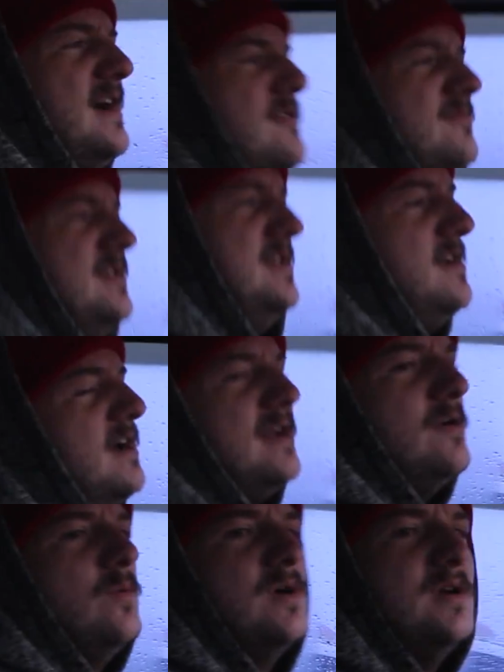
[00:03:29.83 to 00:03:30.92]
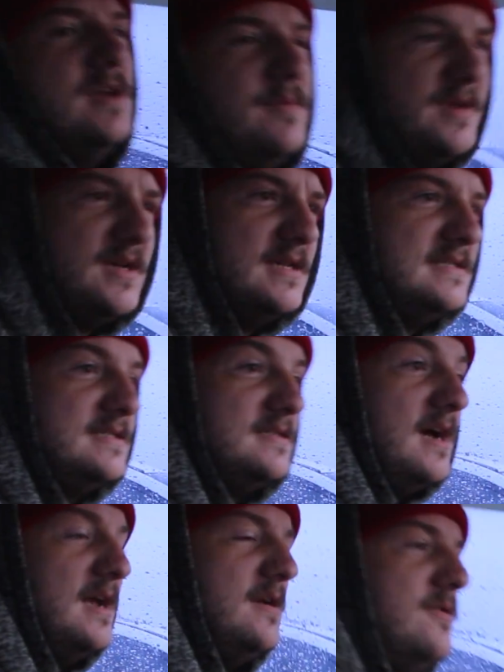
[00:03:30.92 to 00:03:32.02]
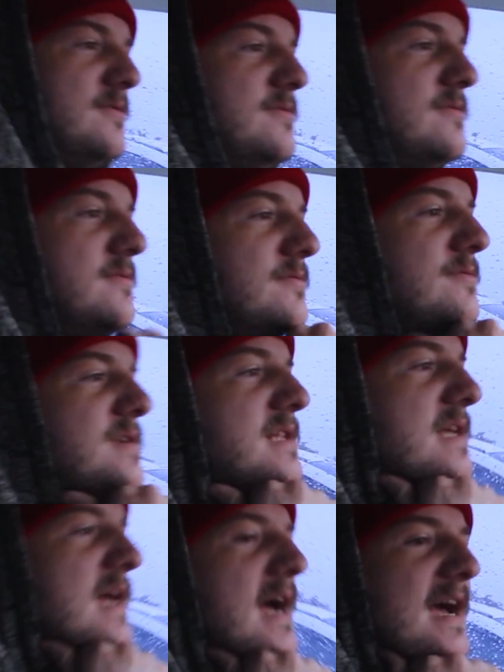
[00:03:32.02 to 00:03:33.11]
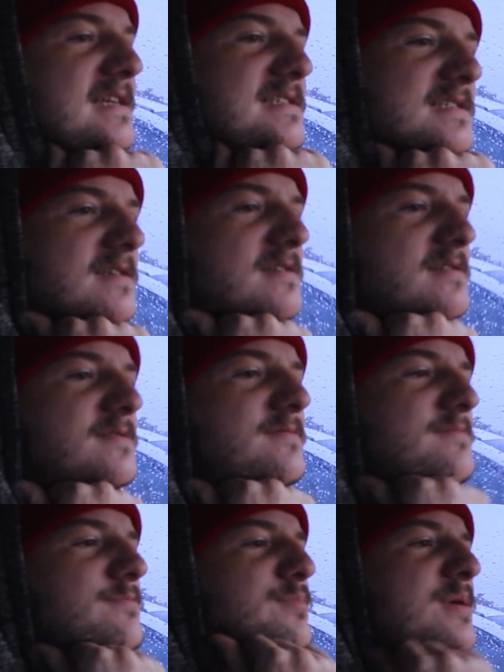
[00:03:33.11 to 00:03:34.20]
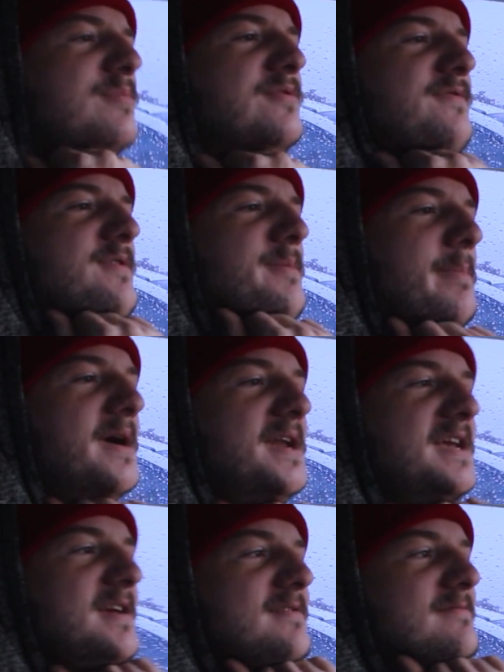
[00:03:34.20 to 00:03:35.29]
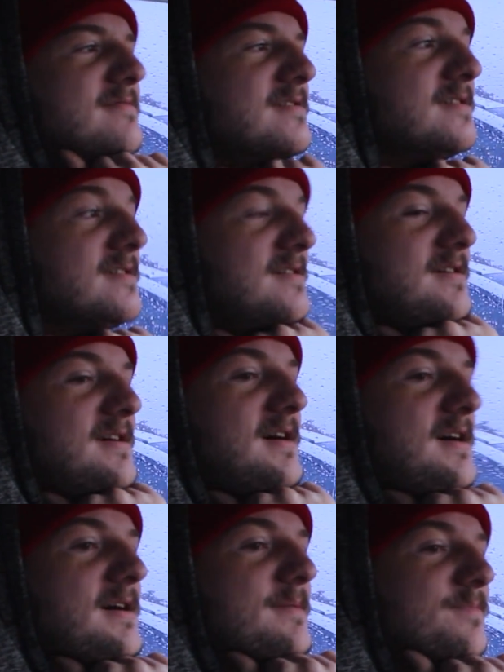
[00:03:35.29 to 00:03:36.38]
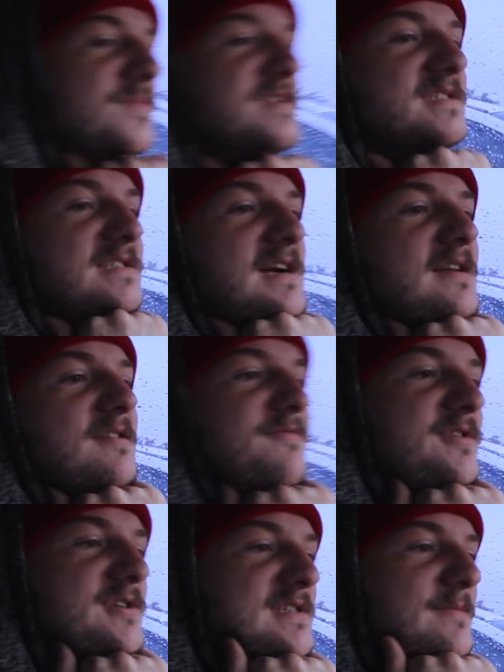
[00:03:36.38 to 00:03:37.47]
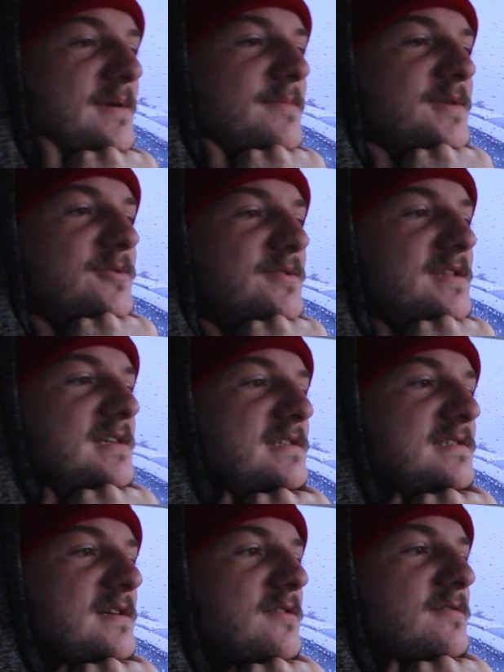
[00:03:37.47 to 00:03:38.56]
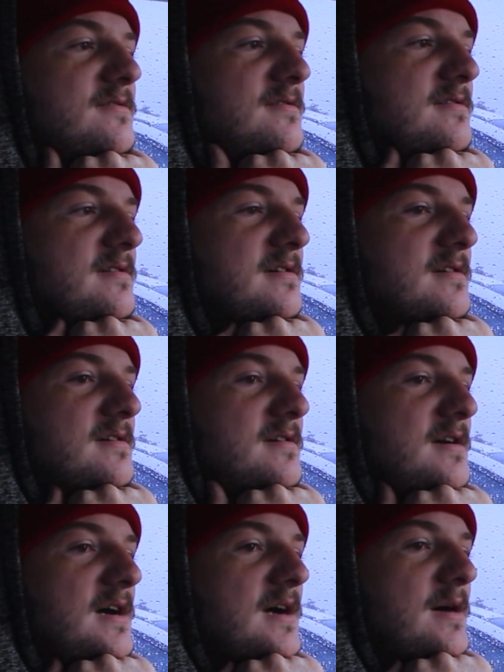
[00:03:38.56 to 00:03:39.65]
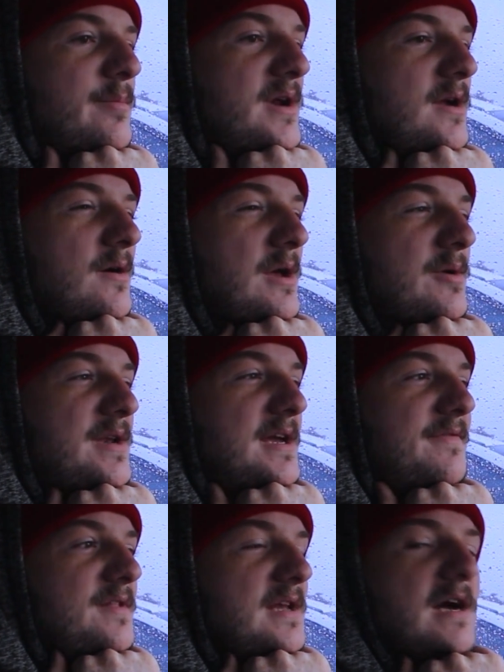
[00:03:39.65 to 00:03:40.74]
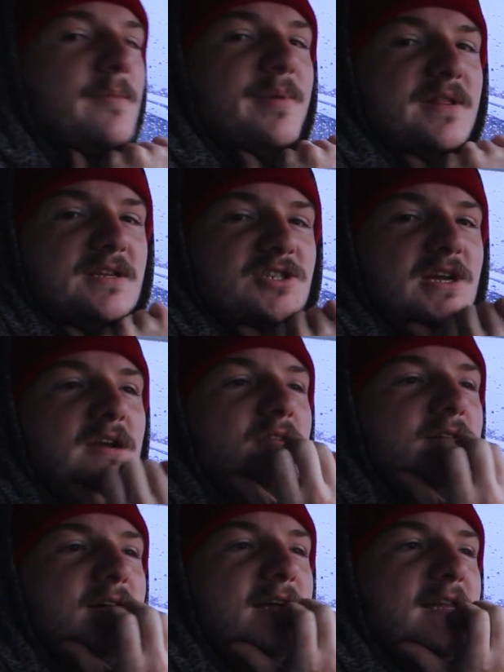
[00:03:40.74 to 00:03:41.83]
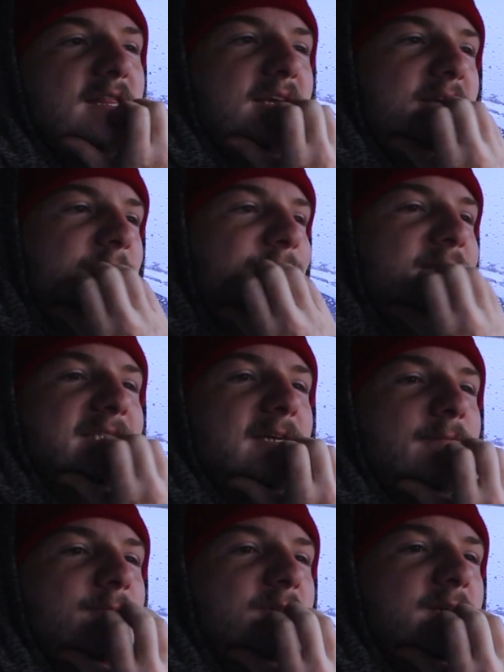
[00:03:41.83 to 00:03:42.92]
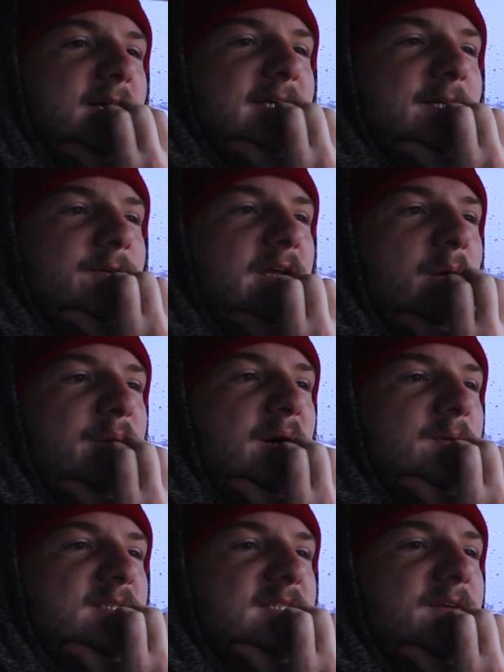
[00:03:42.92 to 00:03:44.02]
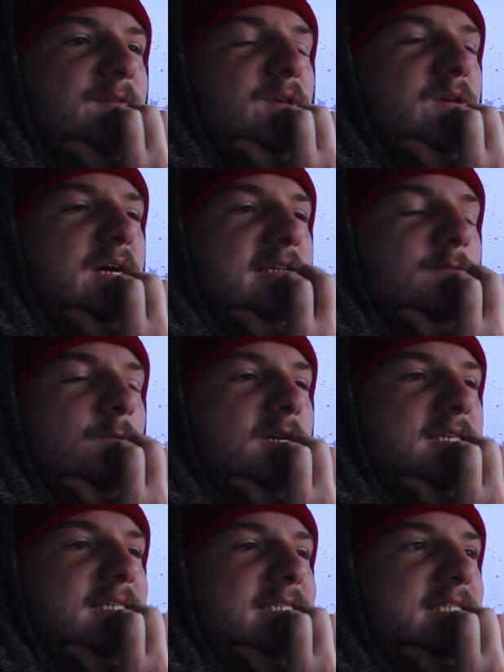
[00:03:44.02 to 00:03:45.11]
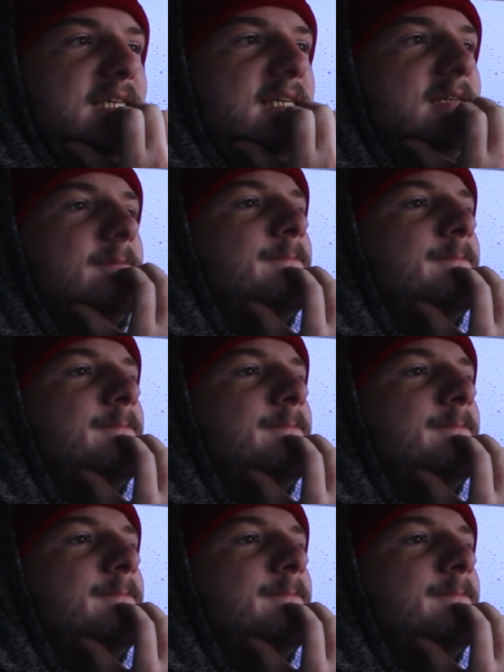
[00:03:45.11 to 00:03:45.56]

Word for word: I don't really know how to word it because I don't really ask people for money. Um, this is kind of the first time I'm doing this, so. Uh, but it, it, would definitely help out the channel, and I think it would be something you guys, it would help out with stuff that you guys want to see.